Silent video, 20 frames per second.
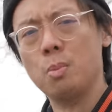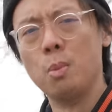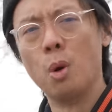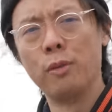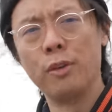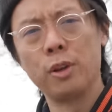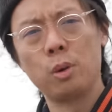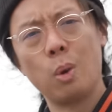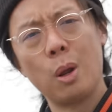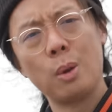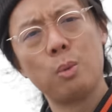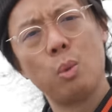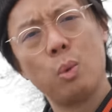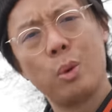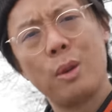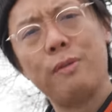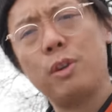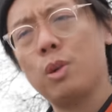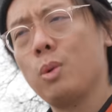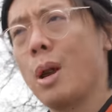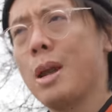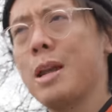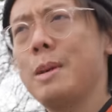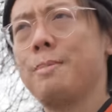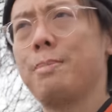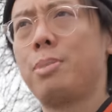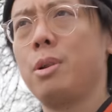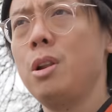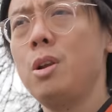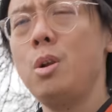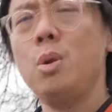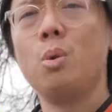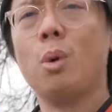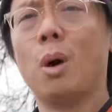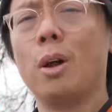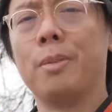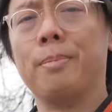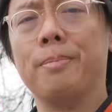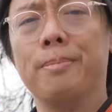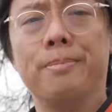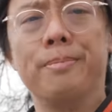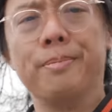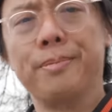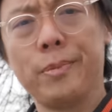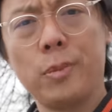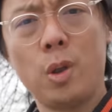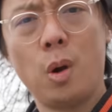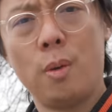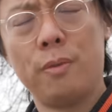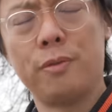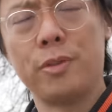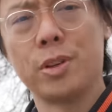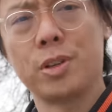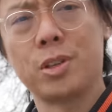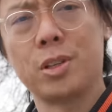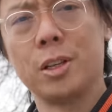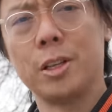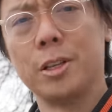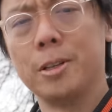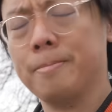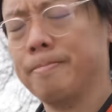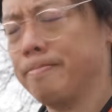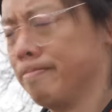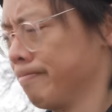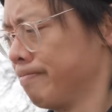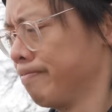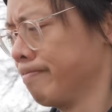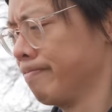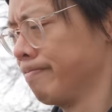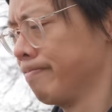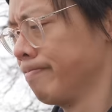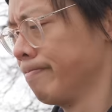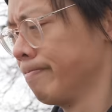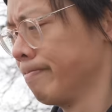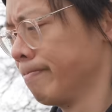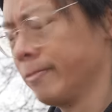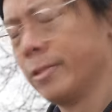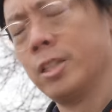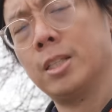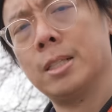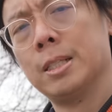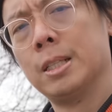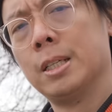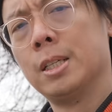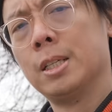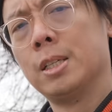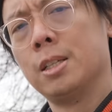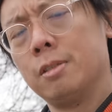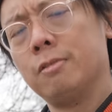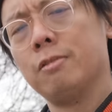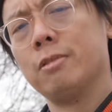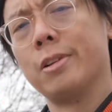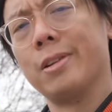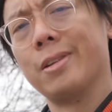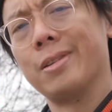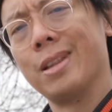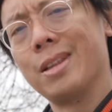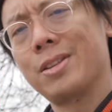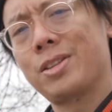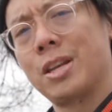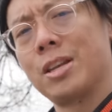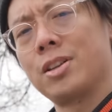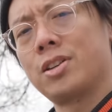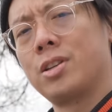morphic one will give you a blue one, obviously. Right, let's get